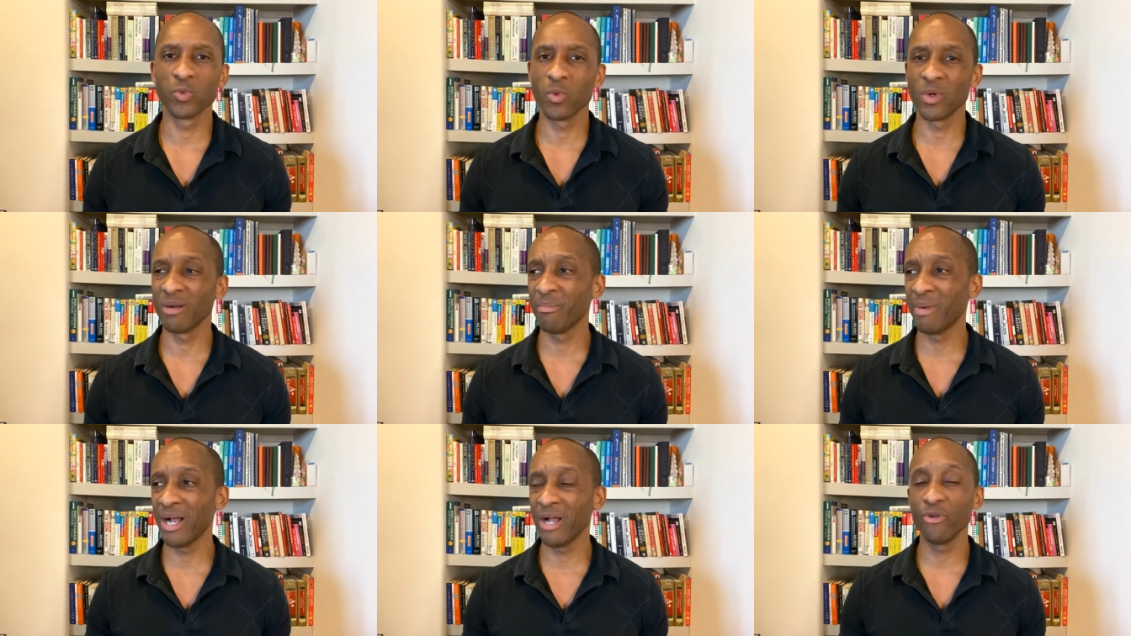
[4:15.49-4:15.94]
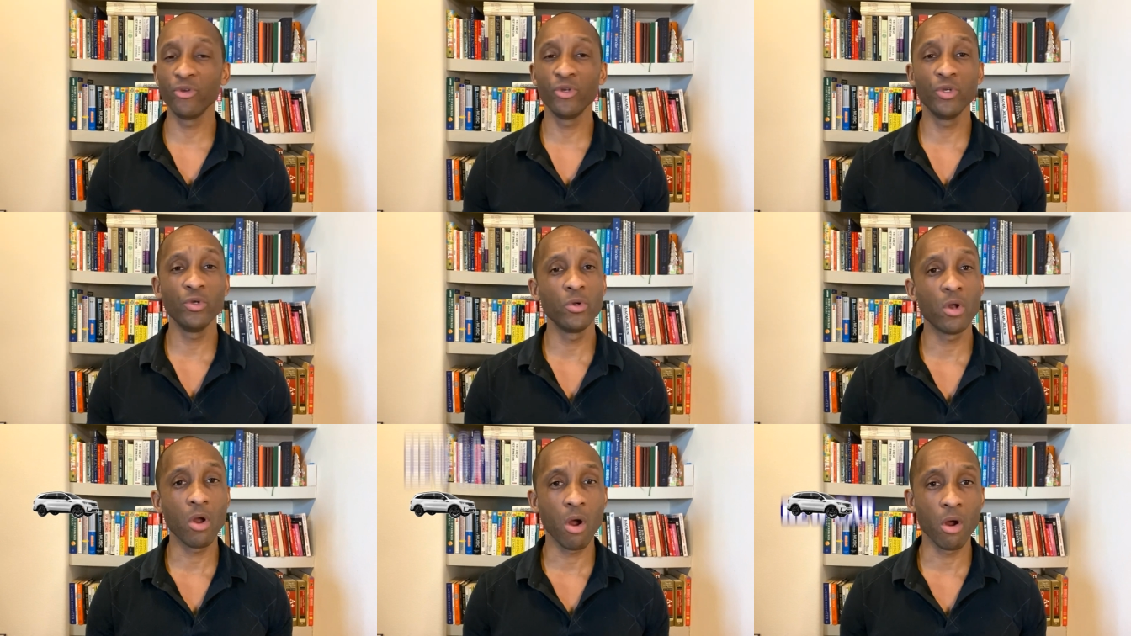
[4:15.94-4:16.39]
What about
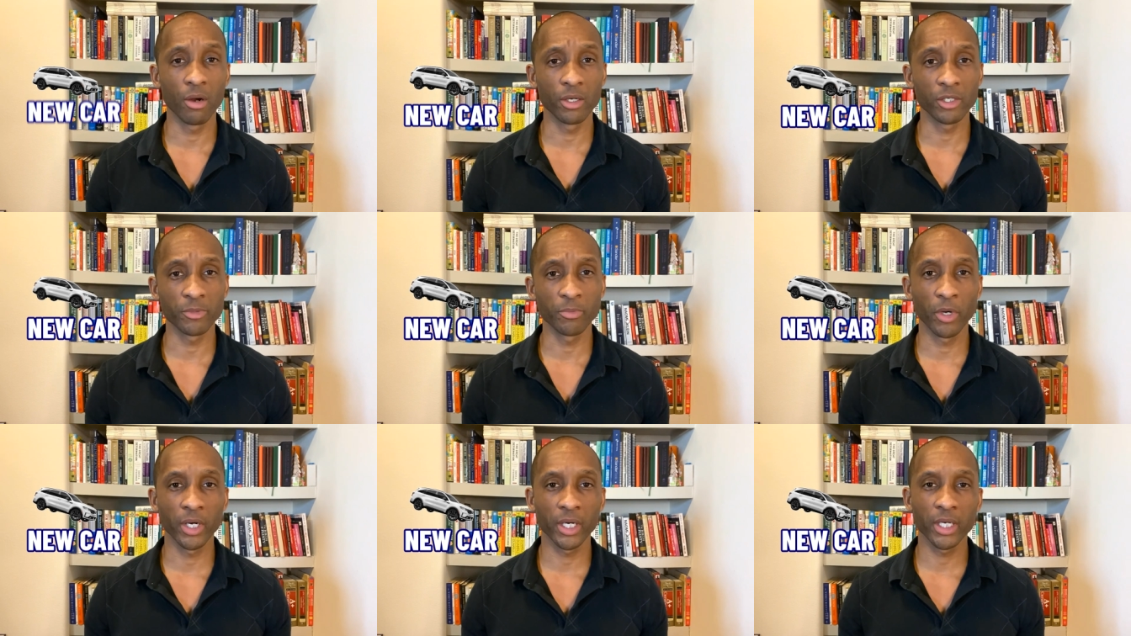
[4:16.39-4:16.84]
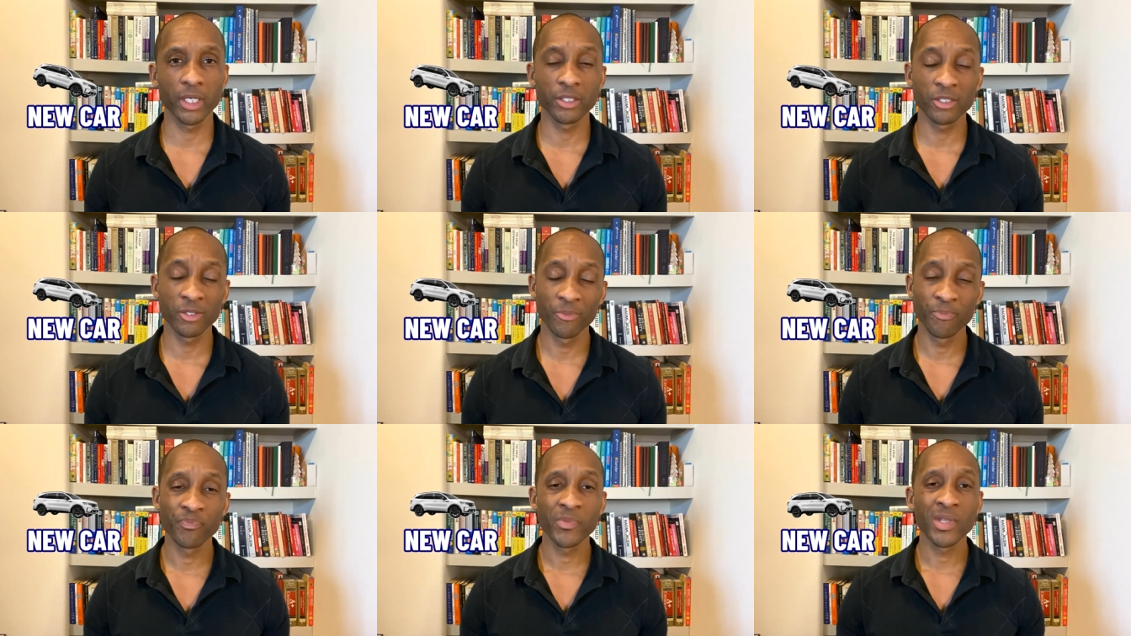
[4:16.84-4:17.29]
new cars,
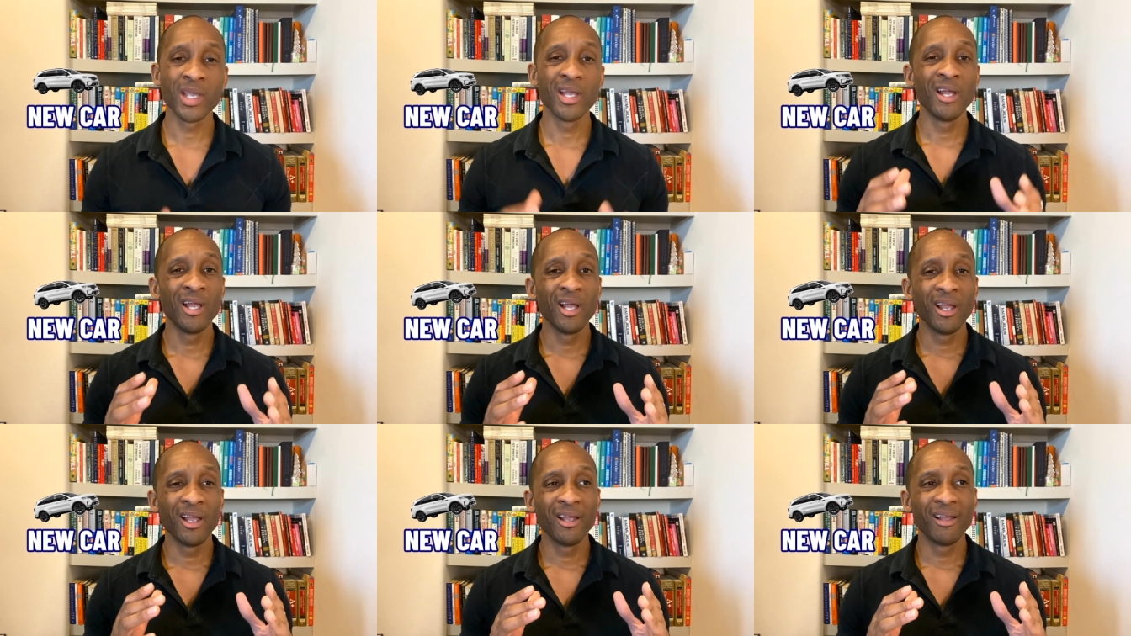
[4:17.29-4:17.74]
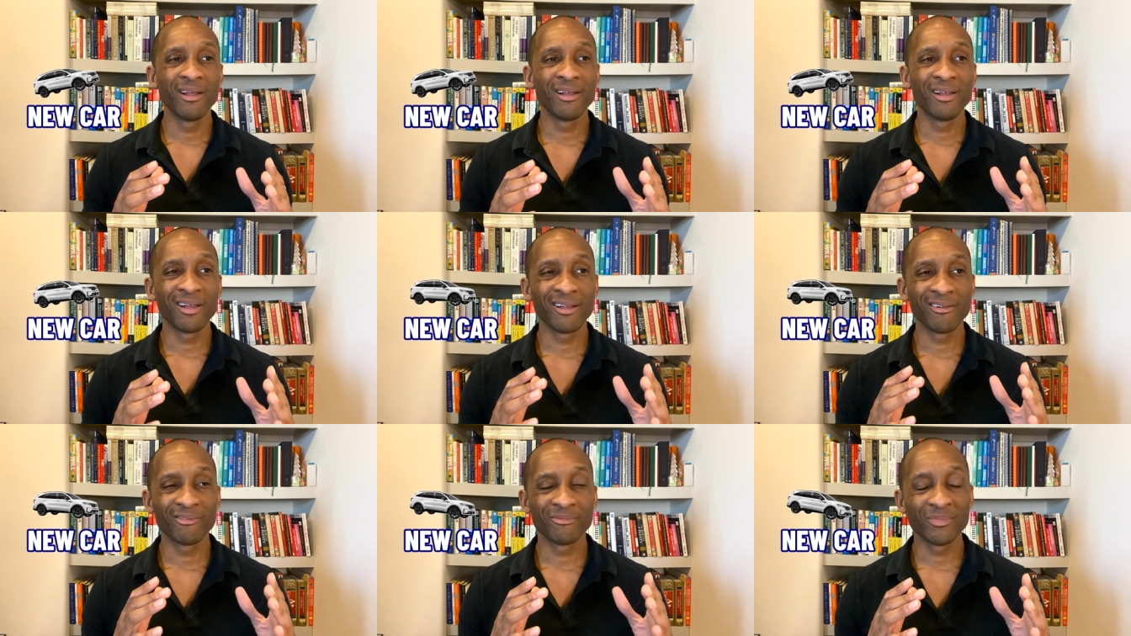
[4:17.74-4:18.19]
Marcus?
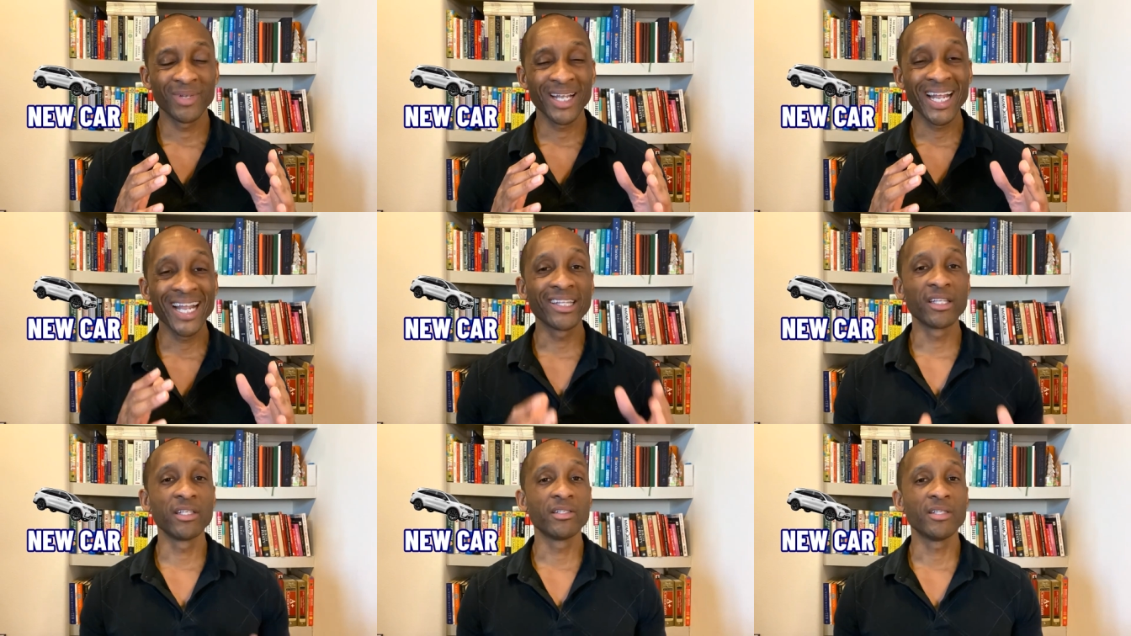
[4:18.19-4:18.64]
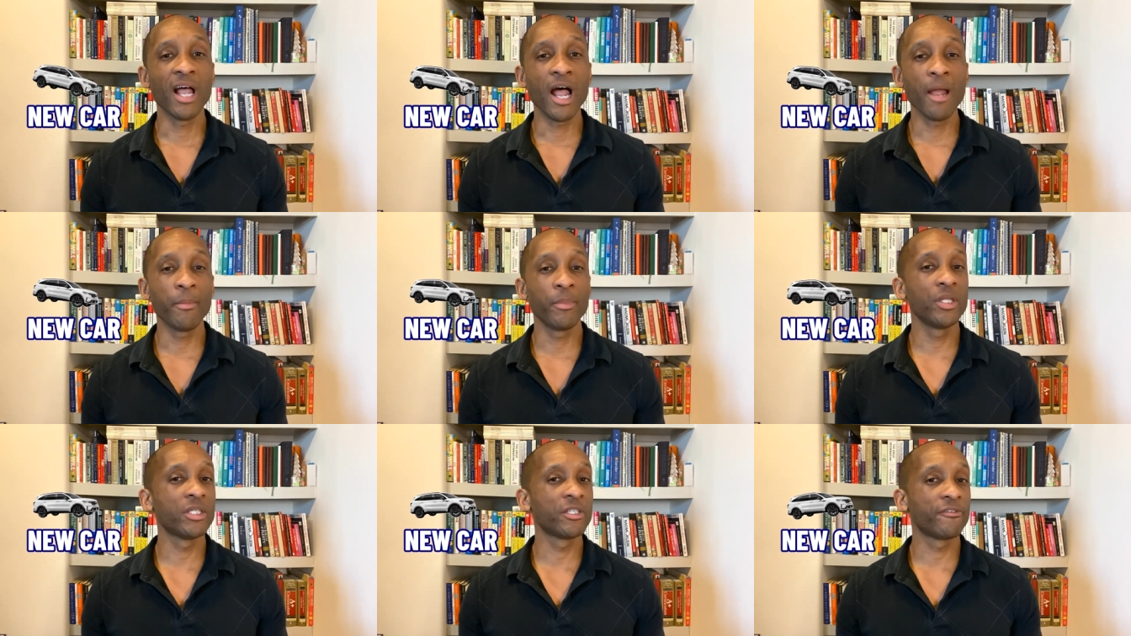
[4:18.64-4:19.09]
At the
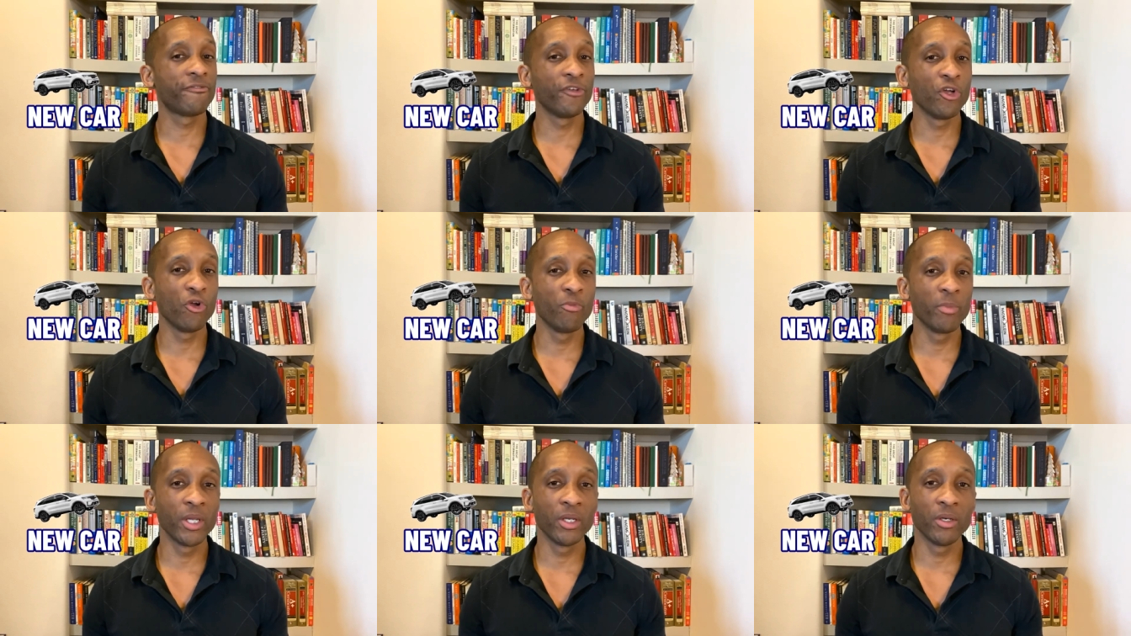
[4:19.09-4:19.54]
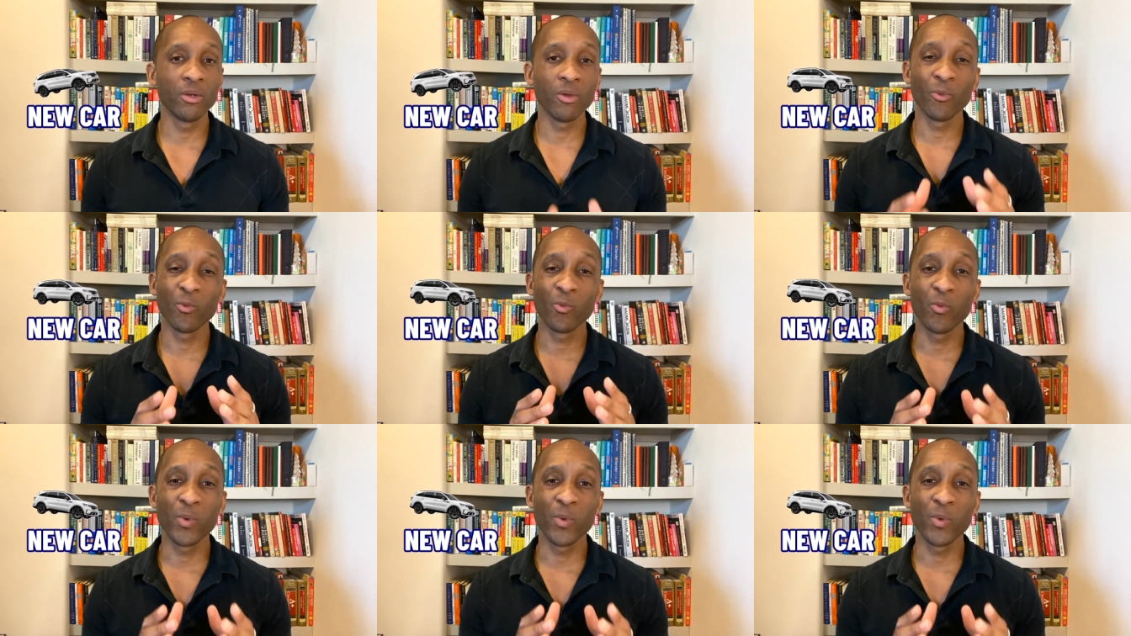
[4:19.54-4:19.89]
time of this filming,